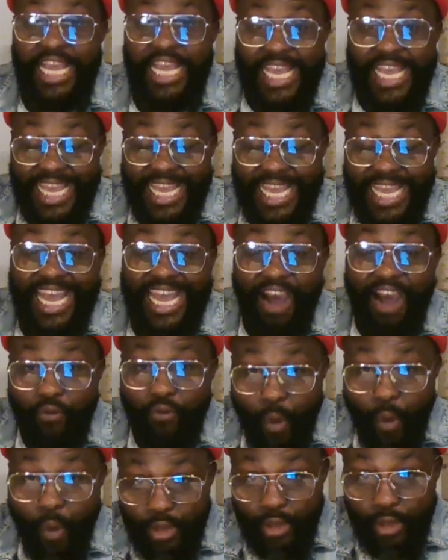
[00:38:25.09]
He have
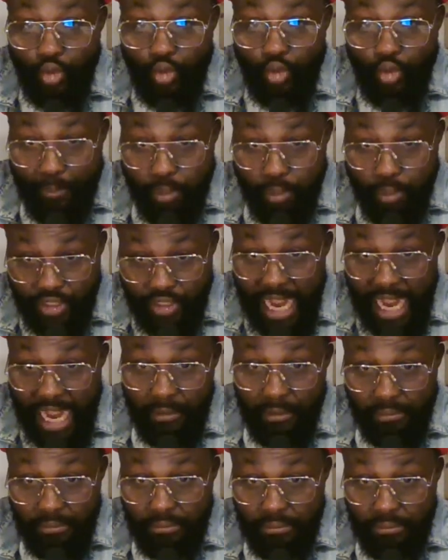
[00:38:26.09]
went to Abuja
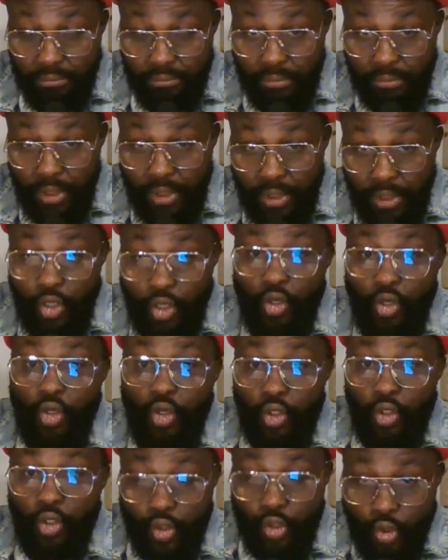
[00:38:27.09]

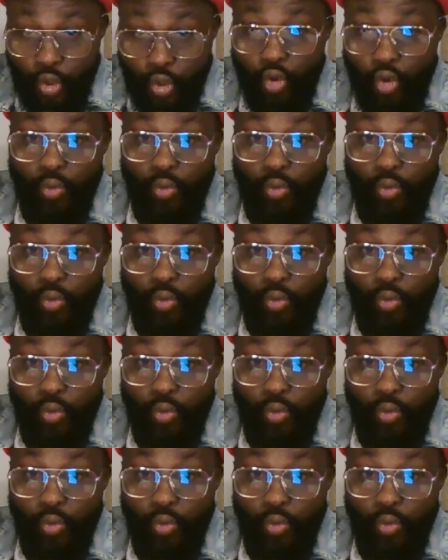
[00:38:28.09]
to